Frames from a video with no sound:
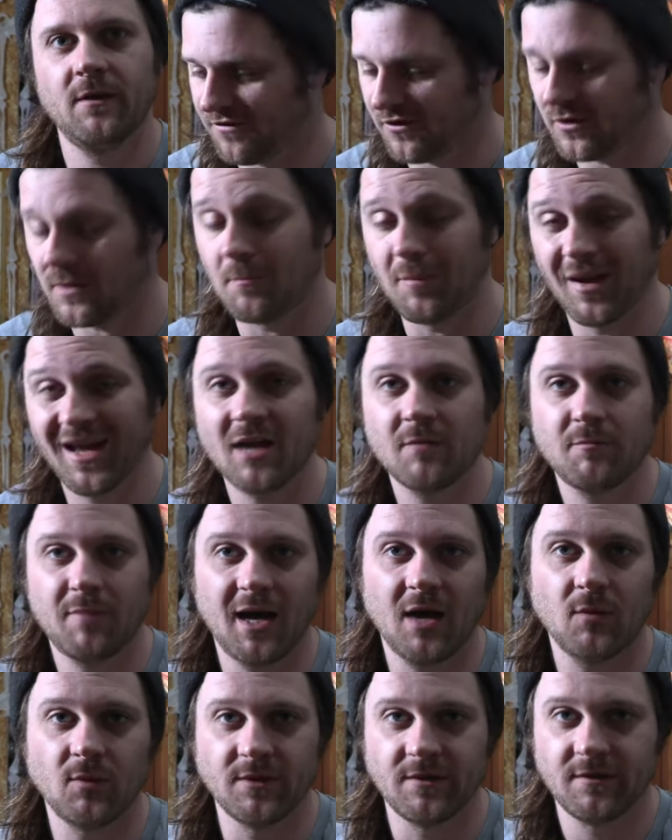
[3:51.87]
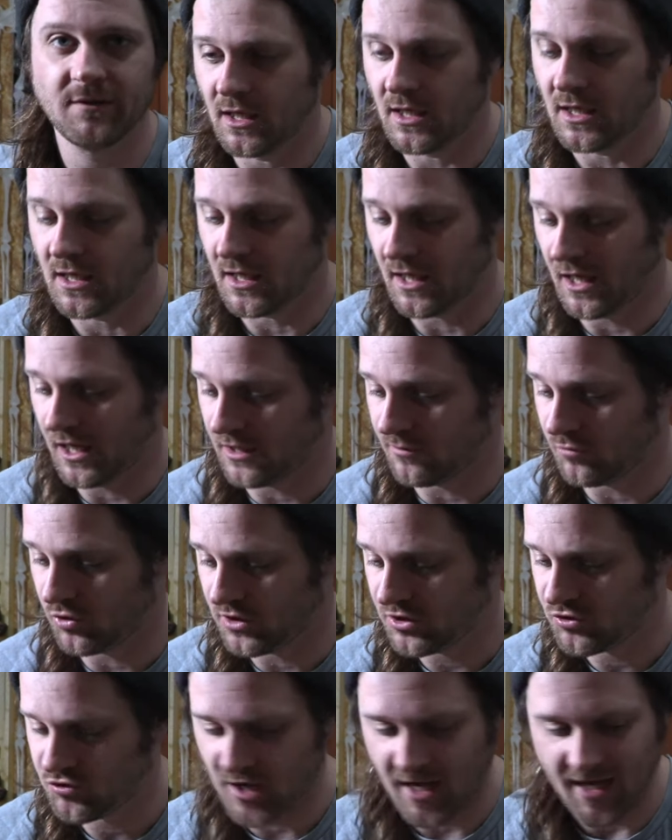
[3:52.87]
I found a bigger bit of wood, and I'm
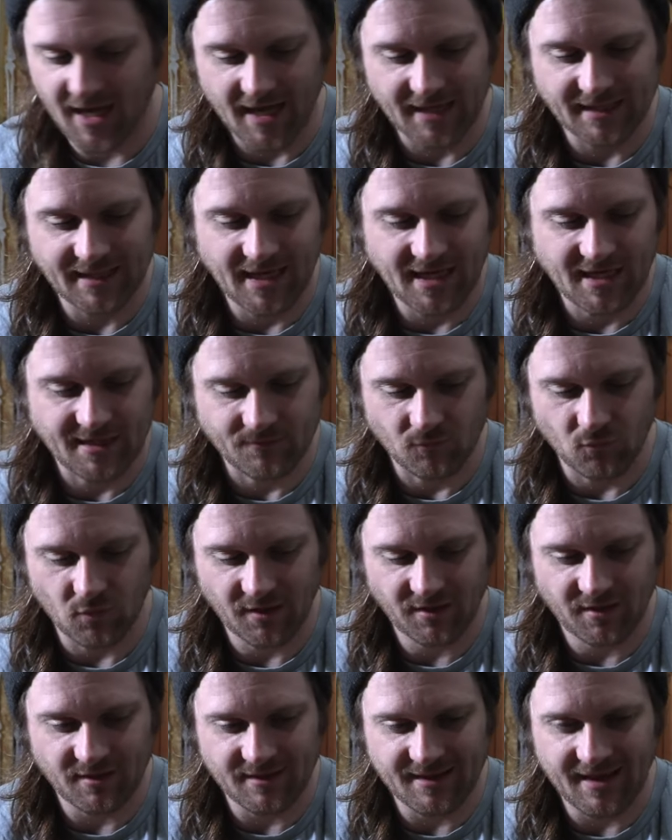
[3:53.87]
going to try it again with